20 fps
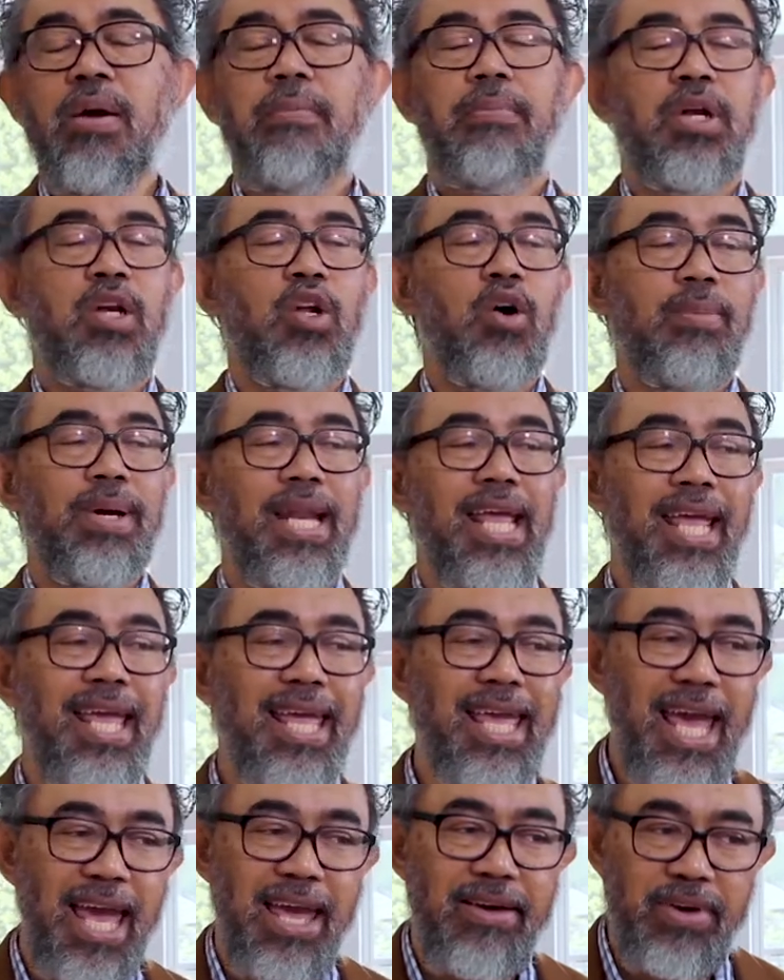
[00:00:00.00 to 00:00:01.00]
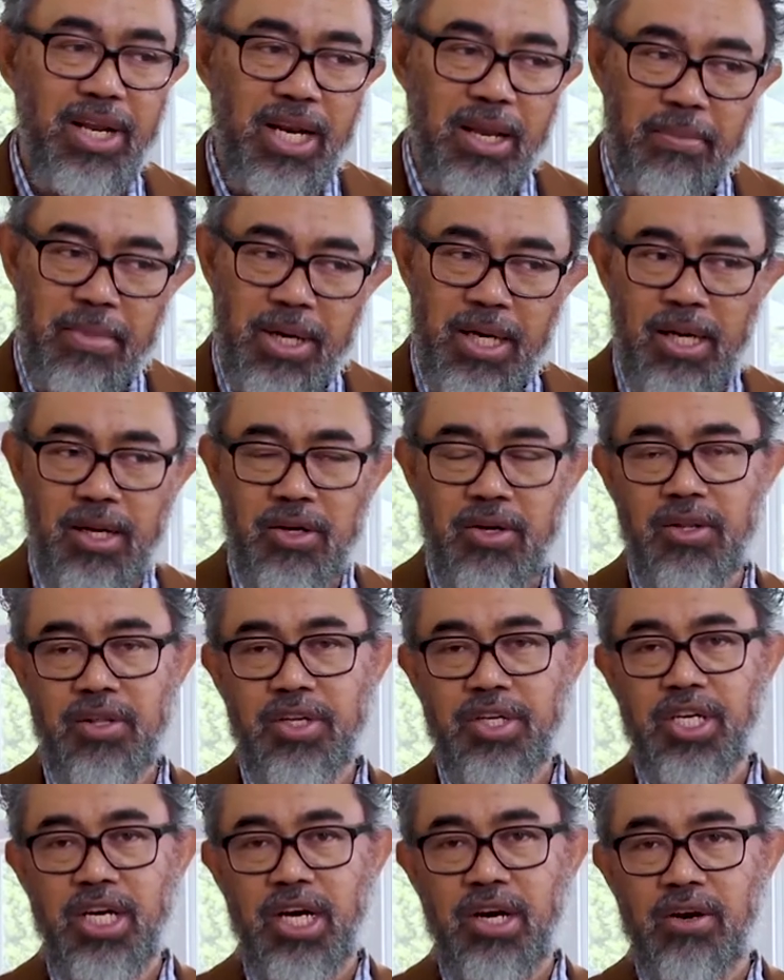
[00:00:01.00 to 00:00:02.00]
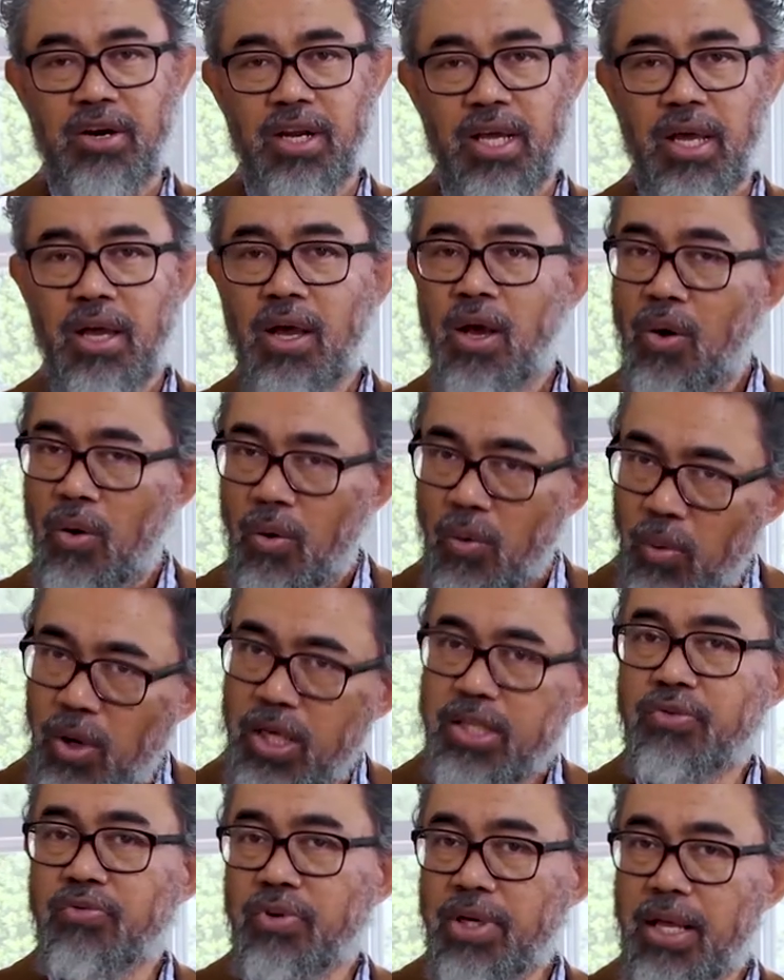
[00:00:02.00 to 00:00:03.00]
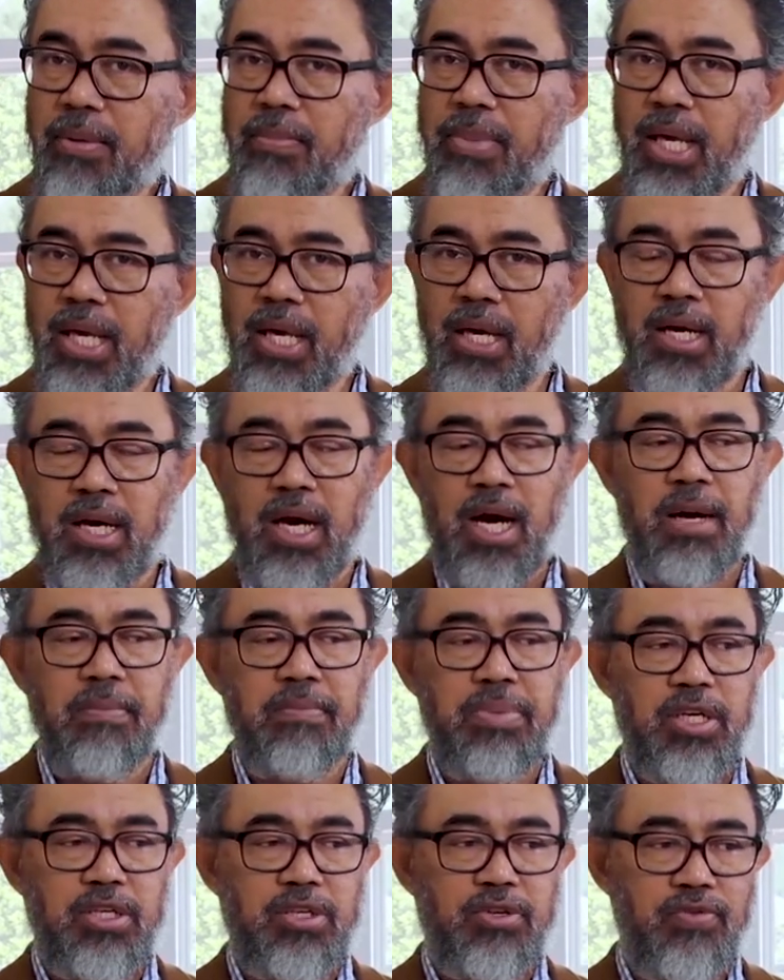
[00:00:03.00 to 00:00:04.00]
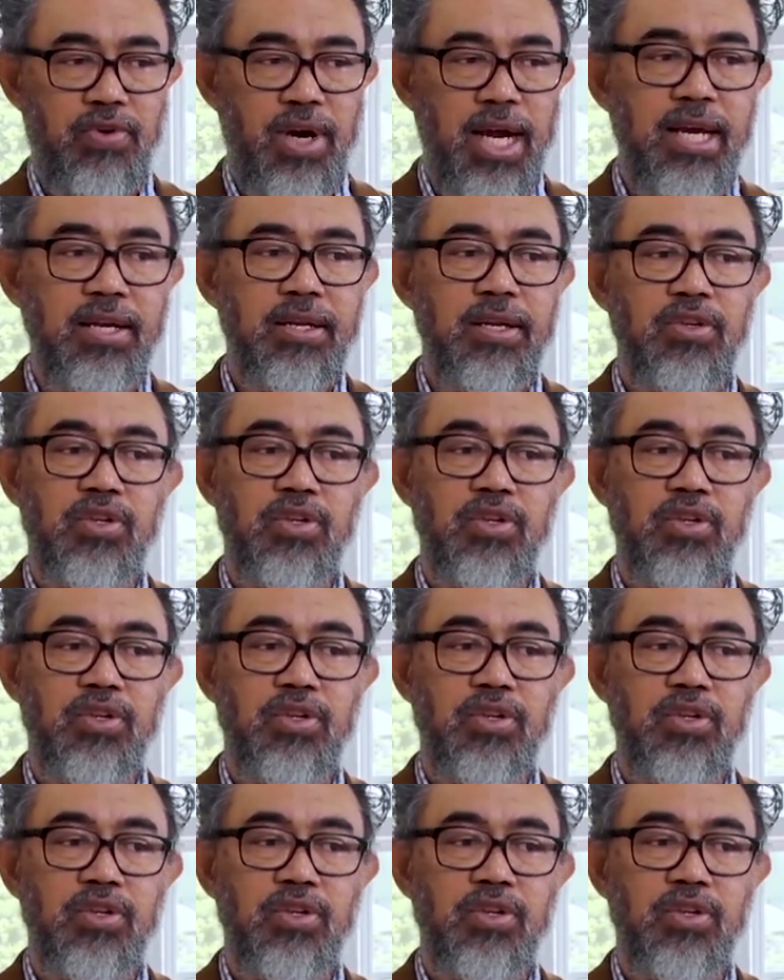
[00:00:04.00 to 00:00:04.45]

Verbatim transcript: but nobody gave any money to the charity, what's really being accomplished, right?